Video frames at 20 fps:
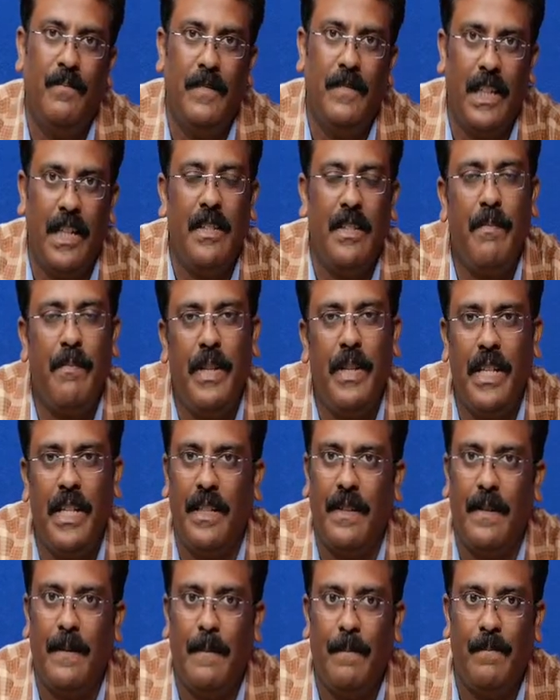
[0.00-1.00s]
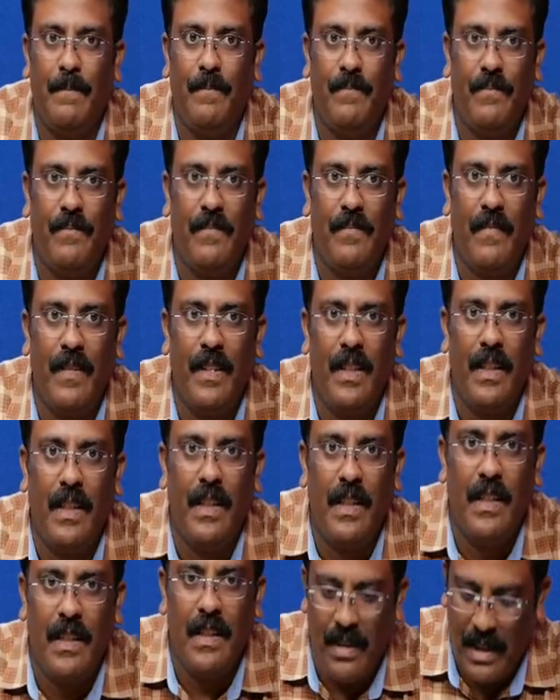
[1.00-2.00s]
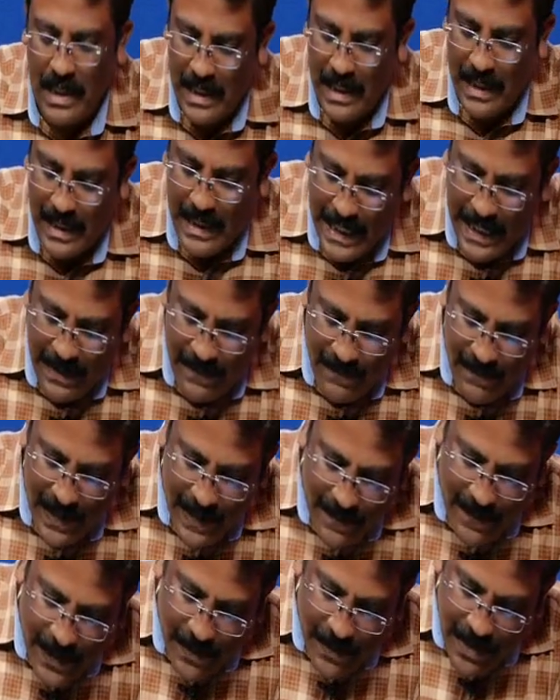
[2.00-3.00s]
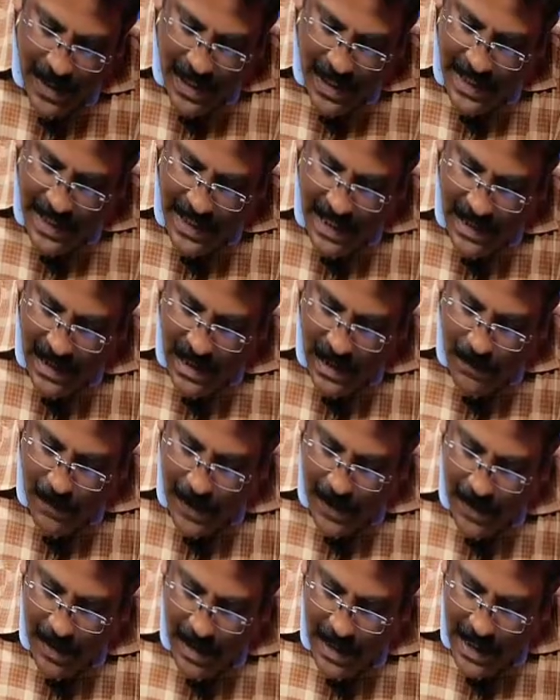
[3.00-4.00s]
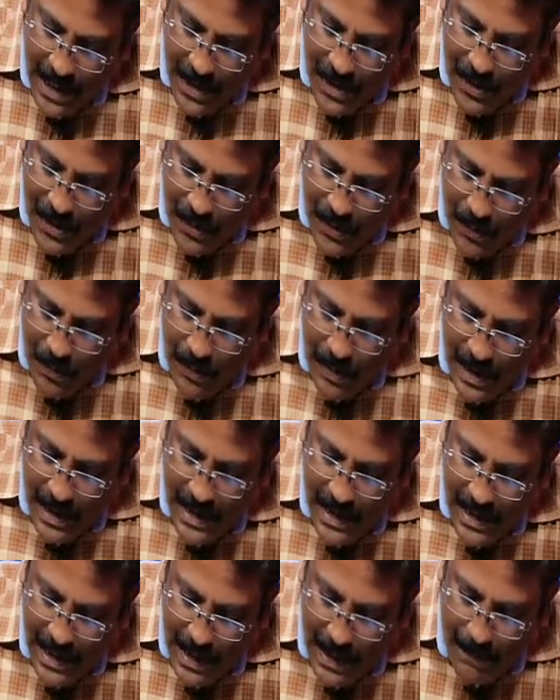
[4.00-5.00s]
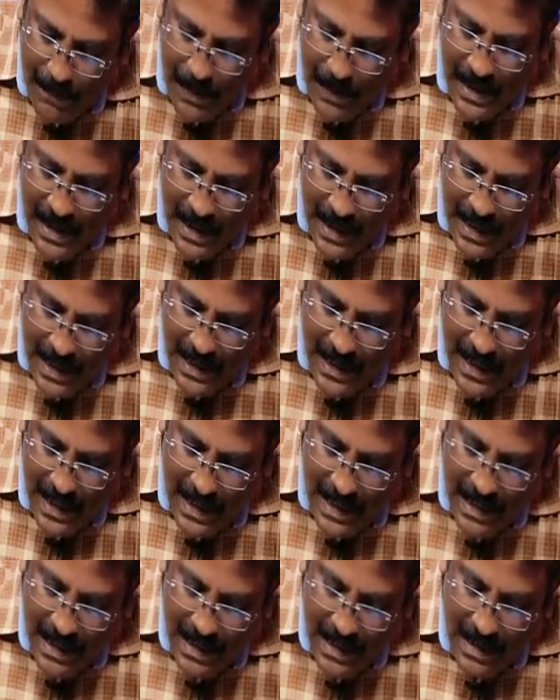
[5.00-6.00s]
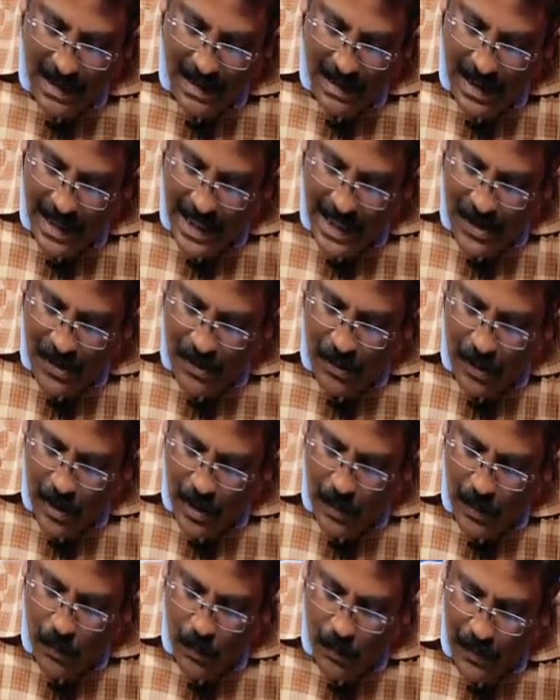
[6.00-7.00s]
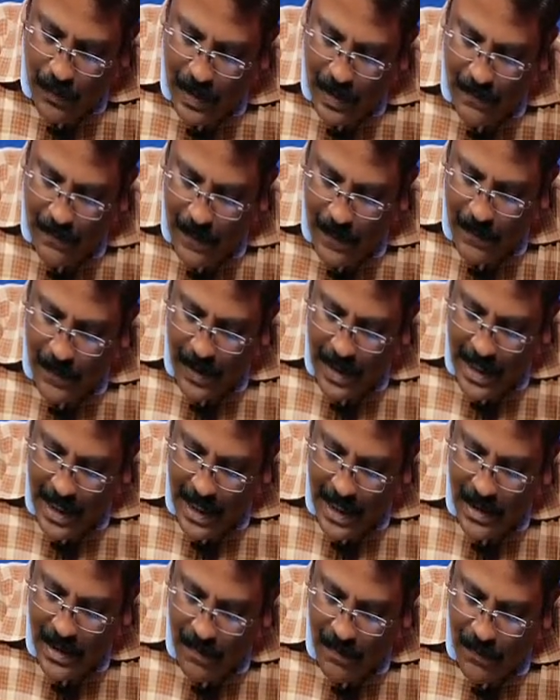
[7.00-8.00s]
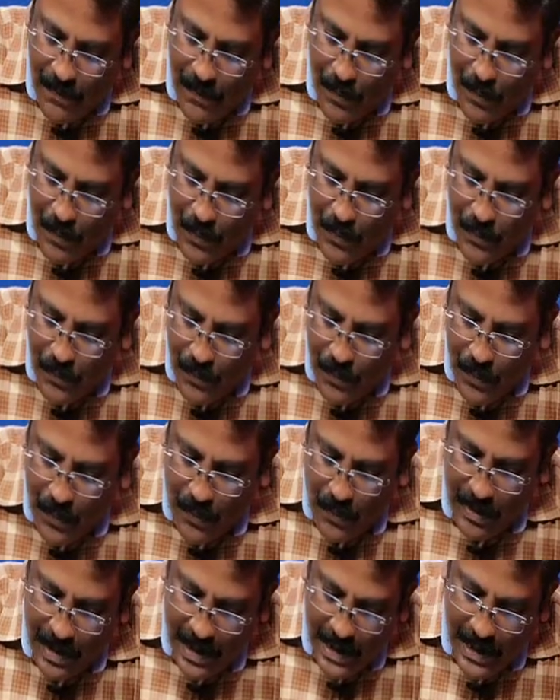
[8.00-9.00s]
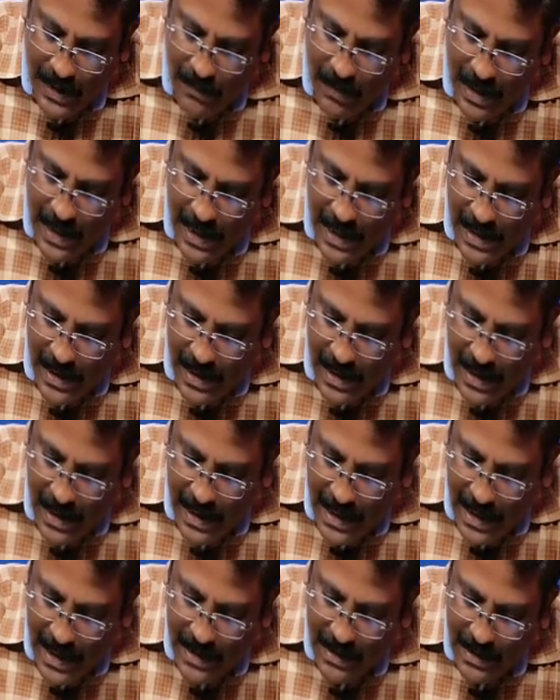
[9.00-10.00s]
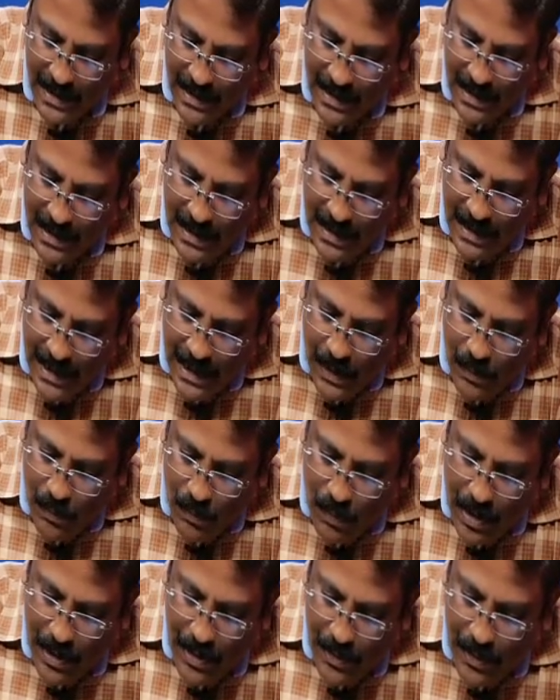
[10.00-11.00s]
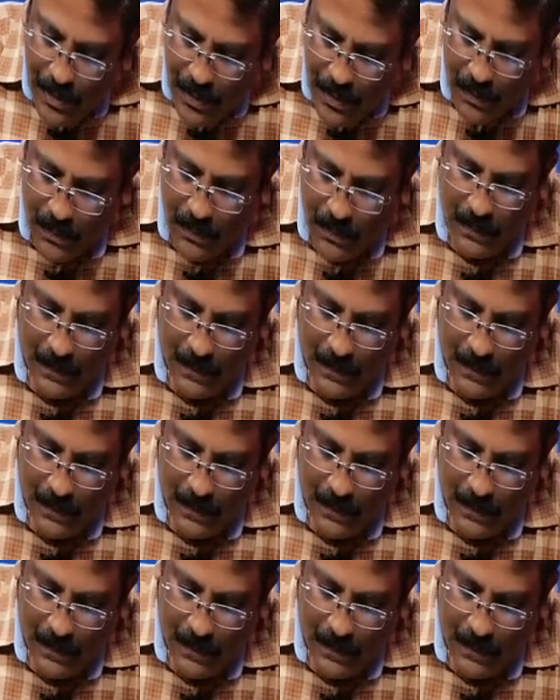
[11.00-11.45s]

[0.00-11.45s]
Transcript: That is the meaning. Same way, when you are going to take this particular H2, it is representing that the H2 is moving from the direction of 2 to 4. That is what it is indicate. It is 1 to 2.